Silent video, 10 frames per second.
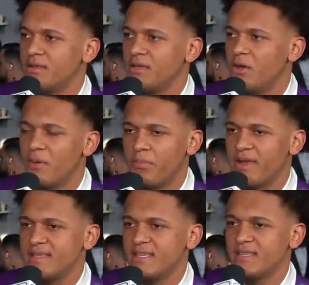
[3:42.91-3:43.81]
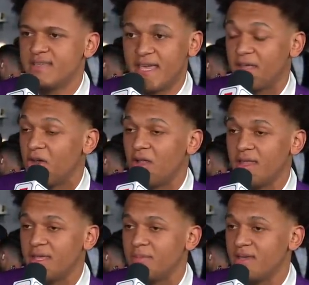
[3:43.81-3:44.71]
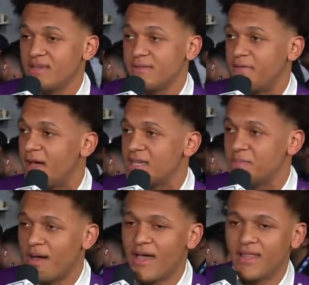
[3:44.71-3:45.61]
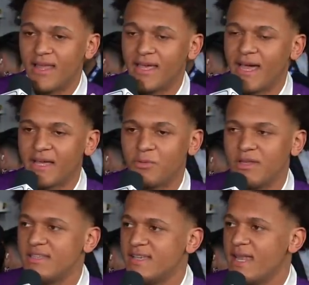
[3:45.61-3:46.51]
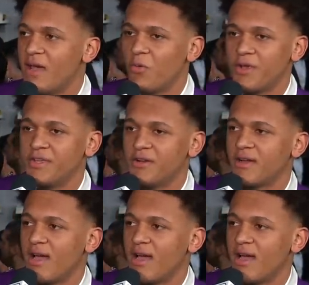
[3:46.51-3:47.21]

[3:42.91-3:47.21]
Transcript: You know, embrace it, take it all in because it flies by. Like, I can really say that one year of